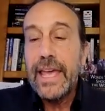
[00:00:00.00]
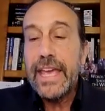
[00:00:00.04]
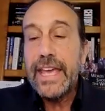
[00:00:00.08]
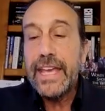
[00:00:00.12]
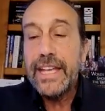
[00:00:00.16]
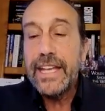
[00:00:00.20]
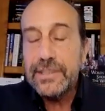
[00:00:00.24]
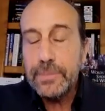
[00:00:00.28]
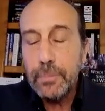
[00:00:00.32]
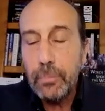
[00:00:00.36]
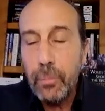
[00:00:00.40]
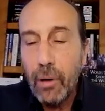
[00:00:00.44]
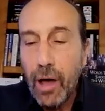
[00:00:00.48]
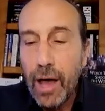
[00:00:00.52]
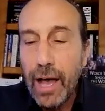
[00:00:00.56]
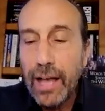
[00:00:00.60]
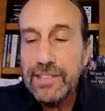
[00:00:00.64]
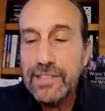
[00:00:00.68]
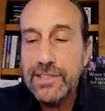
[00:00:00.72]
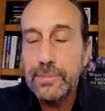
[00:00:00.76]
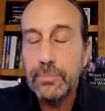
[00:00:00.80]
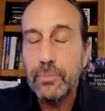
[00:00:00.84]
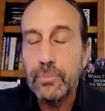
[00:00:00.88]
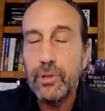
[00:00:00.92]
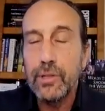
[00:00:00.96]
it's
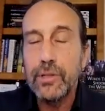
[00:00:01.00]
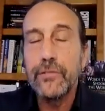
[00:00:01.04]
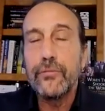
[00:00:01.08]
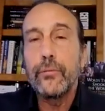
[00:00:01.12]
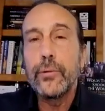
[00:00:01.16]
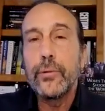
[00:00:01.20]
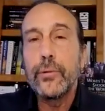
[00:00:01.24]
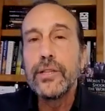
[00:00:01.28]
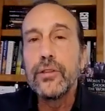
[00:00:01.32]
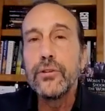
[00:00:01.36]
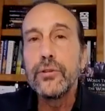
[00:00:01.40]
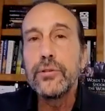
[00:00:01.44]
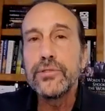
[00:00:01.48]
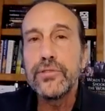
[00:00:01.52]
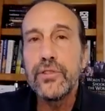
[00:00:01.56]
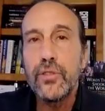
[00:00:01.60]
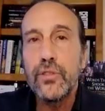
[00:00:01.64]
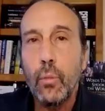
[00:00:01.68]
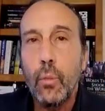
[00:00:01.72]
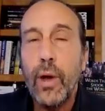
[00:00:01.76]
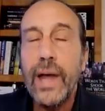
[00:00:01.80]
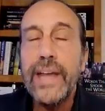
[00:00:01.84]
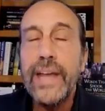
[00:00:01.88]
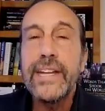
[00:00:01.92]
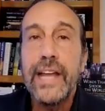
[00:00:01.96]
possible if we lose the
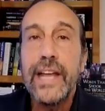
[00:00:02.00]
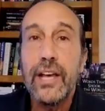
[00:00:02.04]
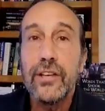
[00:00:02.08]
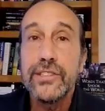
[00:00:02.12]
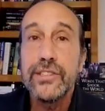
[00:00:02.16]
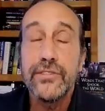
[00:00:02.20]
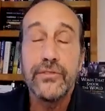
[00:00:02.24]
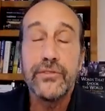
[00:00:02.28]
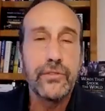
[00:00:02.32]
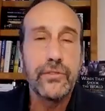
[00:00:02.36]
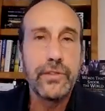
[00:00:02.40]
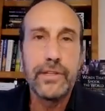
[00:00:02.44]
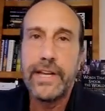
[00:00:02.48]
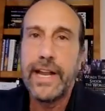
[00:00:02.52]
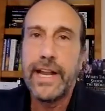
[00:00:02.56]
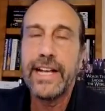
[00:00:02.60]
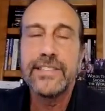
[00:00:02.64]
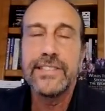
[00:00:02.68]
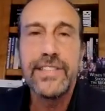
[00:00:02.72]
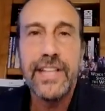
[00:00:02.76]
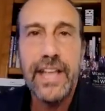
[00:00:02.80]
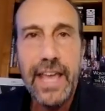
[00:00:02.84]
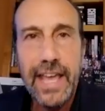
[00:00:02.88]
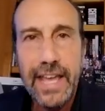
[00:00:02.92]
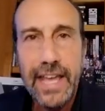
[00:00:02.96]
White House for the
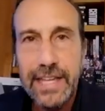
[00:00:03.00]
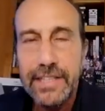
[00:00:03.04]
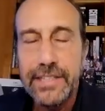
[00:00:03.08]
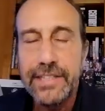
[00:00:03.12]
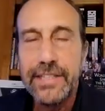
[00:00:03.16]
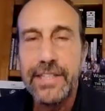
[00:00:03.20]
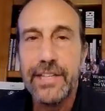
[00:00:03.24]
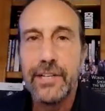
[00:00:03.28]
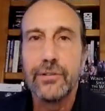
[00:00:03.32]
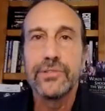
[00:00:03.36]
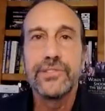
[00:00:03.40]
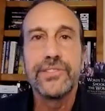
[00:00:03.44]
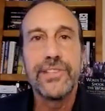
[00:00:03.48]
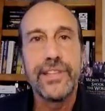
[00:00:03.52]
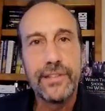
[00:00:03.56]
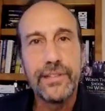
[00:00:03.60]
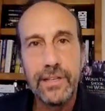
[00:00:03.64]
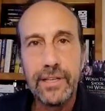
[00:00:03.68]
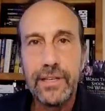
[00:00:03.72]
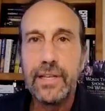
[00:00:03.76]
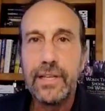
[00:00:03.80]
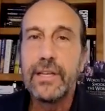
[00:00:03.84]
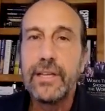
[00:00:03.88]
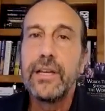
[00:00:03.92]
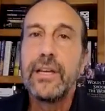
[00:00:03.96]
next 8 years,
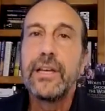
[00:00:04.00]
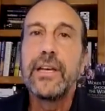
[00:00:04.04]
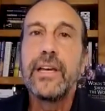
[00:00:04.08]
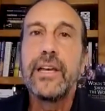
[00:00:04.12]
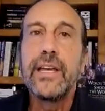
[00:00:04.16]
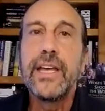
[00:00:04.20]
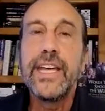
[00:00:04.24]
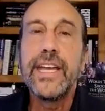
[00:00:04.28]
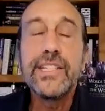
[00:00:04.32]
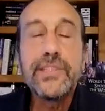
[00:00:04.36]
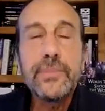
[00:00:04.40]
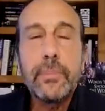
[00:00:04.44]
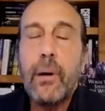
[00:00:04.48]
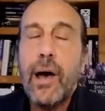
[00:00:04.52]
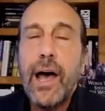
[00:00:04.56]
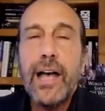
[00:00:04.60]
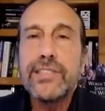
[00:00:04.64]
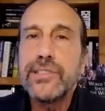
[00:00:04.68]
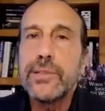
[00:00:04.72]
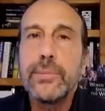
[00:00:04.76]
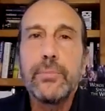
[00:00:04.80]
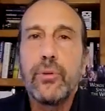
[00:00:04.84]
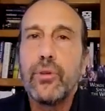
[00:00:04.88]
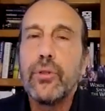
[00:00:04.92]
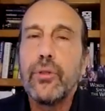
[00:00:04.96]
it's
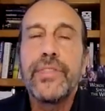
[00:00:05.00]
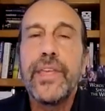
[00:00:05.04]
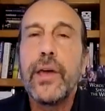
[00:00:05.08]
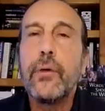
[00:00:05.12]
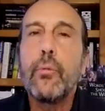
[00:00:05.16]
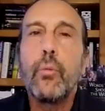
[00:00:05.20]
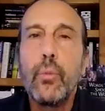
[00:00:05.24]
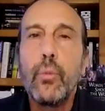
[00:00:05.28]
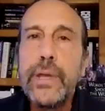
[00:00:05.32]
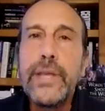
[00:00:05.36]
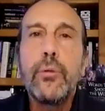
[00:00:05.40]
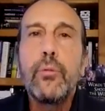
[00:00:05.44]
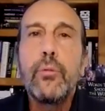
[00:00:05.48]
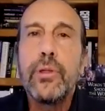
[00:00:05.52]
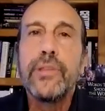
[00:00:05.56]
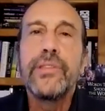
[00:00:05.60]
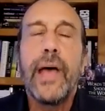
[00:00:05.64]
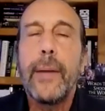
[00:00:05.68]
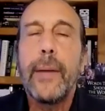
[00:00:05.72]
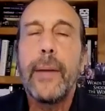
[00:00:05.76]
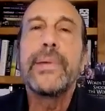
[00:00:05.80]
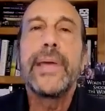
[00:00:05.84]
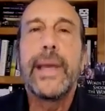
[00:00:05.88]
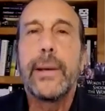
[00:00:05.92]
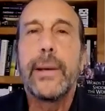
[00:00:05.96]
possible that we will
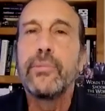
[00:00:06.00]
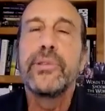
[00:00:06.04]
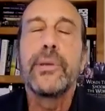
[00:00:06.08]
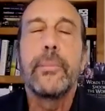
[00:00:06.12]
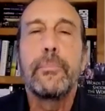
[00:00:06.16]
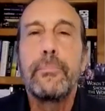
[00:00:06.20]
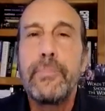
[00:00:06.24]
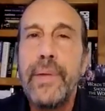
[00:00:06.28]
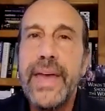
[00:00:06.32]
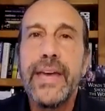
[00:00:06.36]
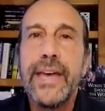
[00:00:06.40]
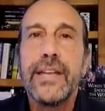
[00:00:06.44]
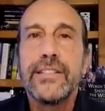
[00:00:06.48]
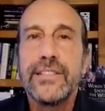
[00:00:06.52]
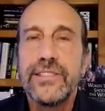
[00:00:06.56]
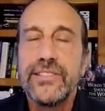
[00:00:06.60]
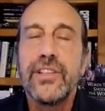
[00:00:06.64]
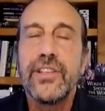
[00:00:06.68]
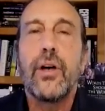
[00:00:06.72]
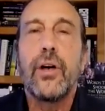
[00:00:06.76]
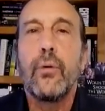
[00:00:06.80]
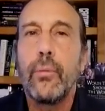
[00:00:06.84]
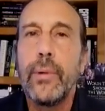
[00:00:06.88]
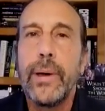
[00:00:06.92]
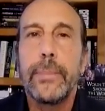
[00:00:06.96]
not be able to ban
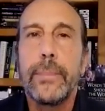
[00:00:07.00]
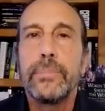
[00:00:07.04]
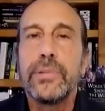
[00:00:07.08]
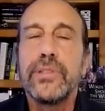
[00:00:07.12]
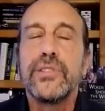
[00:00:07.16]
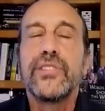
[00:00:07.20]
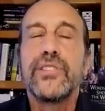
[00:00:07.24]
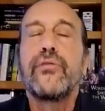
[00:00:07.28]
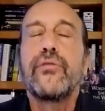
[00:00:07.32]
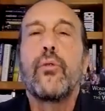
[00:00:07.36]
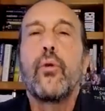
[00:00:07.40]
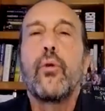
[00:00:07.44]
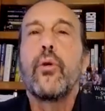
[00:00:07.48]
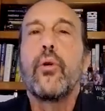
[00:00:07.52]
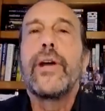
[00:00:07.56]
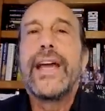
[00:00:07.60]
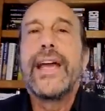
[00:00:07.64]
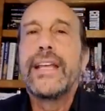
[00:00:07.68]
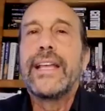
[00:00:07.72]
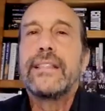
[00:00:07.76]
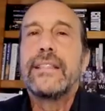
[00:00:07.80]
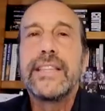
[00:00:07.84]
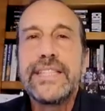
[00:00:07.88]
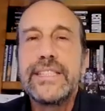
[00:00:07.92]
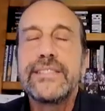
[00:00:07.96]
assault weapons for
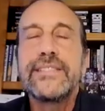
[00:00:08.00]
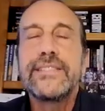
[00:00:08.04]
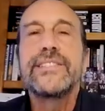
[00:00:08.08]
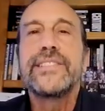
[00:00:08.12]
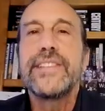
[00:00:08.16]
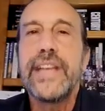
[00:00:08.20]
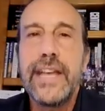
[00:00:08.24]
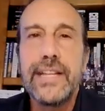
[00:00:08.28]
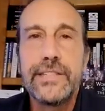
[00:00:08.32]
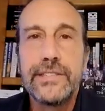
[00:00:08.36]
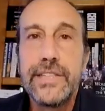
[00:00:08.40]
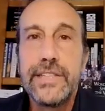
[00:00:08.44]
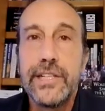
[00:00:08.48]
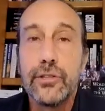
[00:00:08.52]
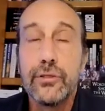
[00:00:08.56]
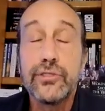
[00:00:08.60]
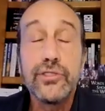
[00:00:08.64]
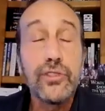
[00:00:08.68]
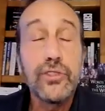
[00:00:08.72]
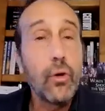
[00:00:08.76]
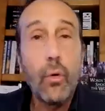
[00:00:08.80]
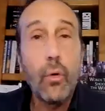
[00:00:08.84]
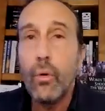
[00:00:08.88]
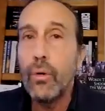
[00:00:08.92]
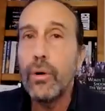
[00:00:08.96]
at least 10
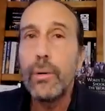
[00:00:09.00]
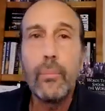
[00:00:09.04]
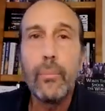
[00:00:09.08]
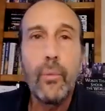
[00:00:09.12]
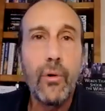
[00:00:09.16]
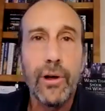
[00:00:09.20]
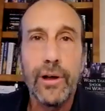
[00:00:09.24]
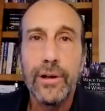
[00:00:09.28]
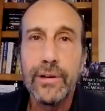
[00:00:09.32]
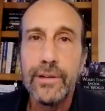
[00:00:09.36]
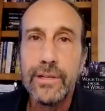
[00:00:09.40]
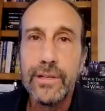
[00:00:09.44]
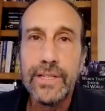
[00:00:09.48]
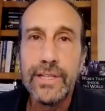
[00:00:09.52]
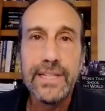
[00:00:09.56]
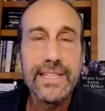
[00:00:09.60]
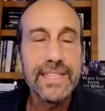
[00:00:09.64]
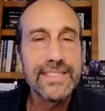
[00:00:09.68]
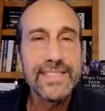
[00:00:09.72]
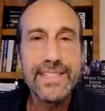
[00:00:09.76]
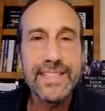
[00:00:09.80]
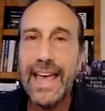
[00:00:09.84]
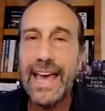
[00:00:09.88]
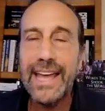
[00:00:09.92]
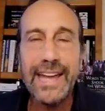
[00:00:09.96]
years or more.
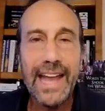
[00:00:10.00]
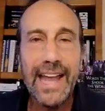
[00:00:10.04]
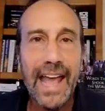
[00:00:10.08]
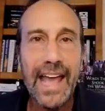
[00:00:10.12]
Is that